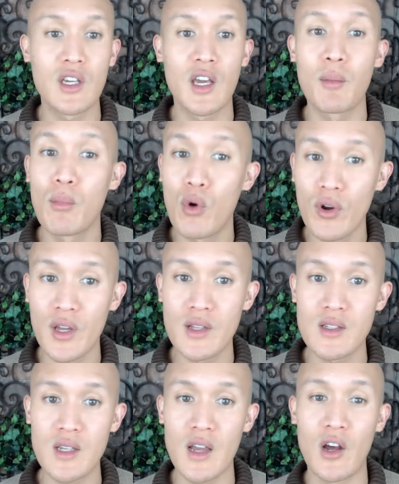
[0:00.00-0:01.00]
to get more
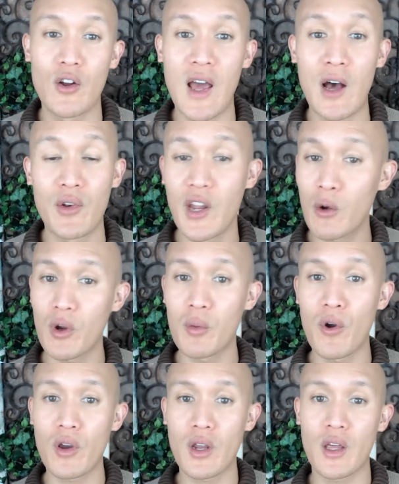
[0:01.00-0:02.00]
insight on how network
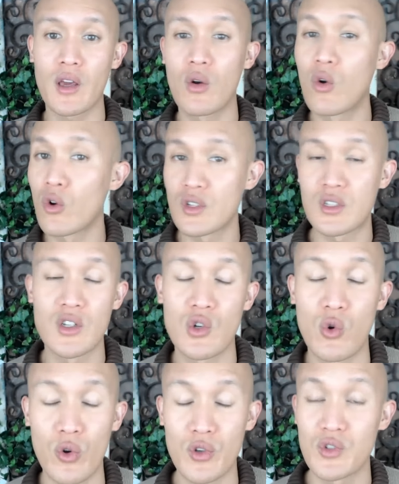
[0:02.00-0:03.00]
marketing or
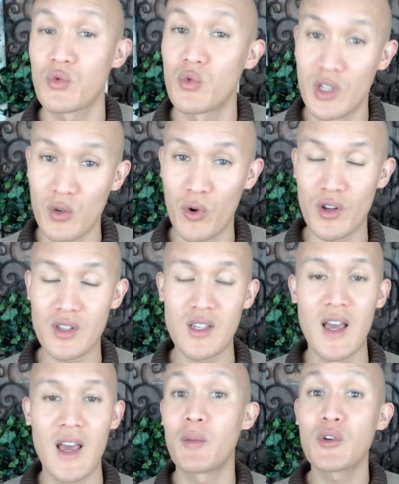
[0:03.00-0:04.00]
essential oils really
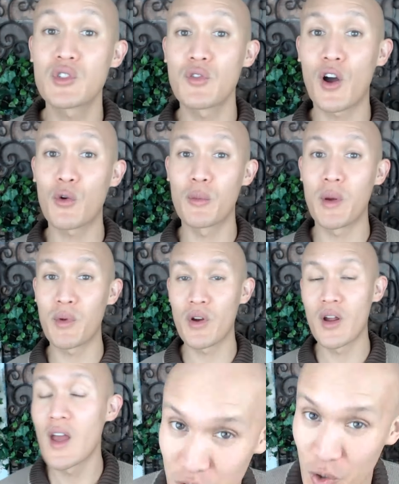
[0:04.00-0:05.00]
works. And most of all,
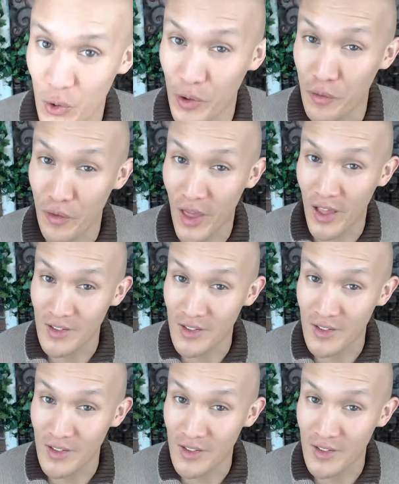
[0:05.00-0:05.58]
remember, there's an oil for